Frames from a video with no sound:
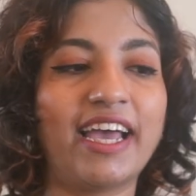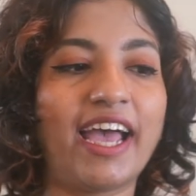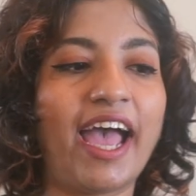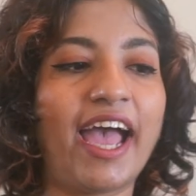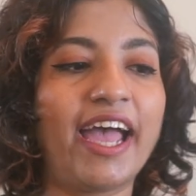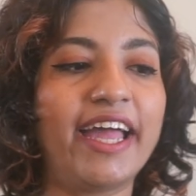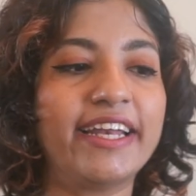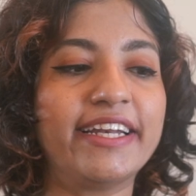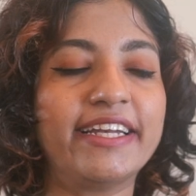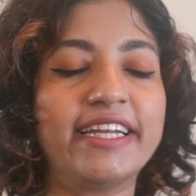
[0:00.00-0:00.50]

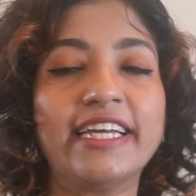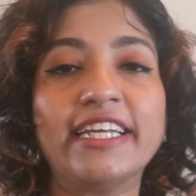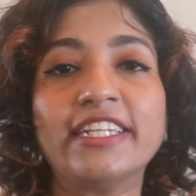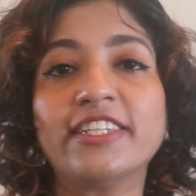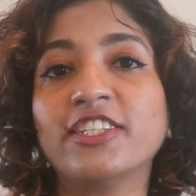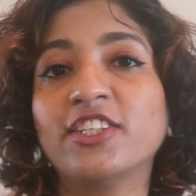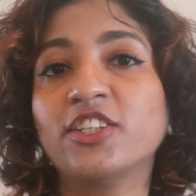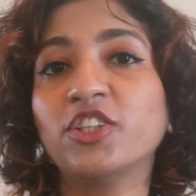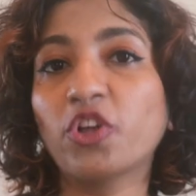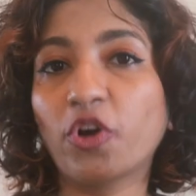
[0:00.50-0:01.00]
And
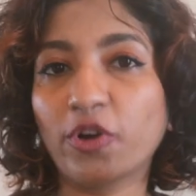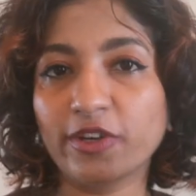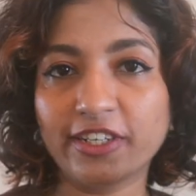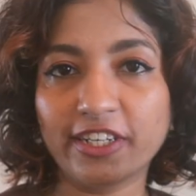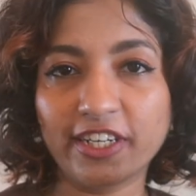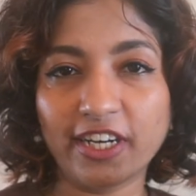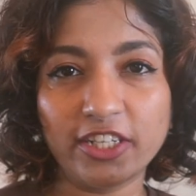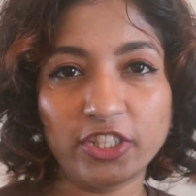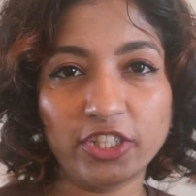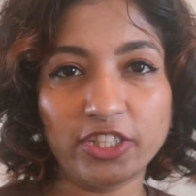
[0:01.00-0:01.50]
it's not
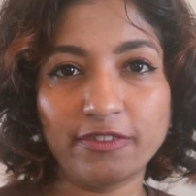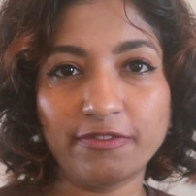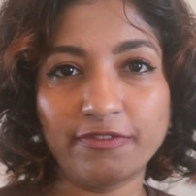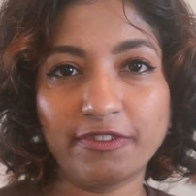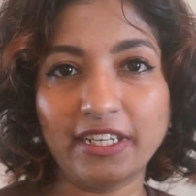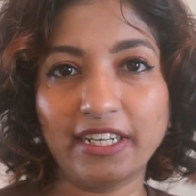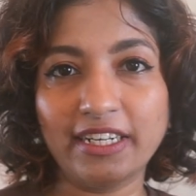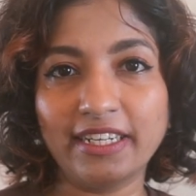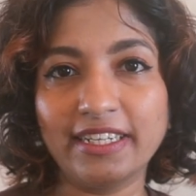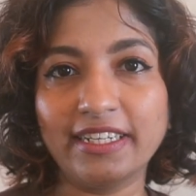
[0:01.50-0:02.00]
crunchy
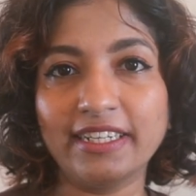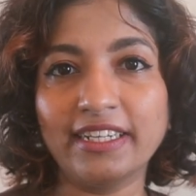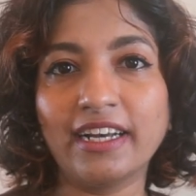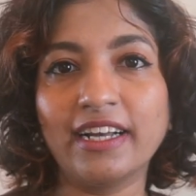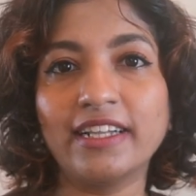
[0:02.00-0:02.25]
feeling.